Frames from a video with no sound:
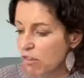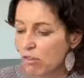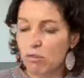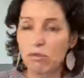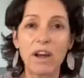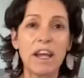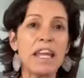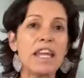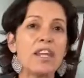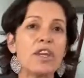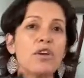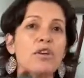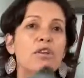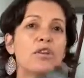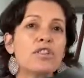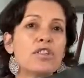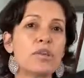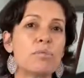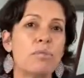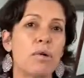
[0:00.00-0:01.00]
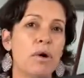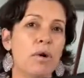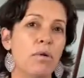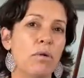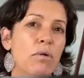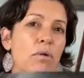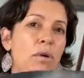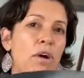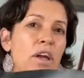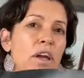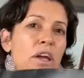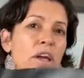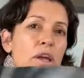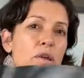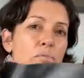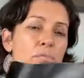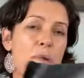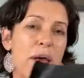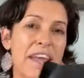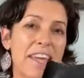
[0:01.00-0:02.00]
reusable
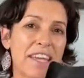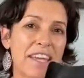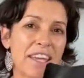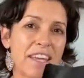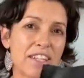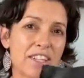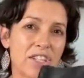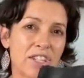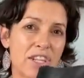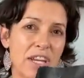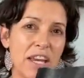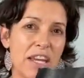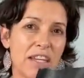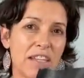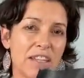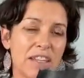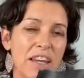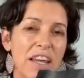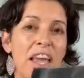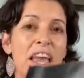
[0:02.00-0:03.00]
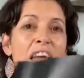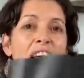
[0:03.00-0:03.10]
baking sheet.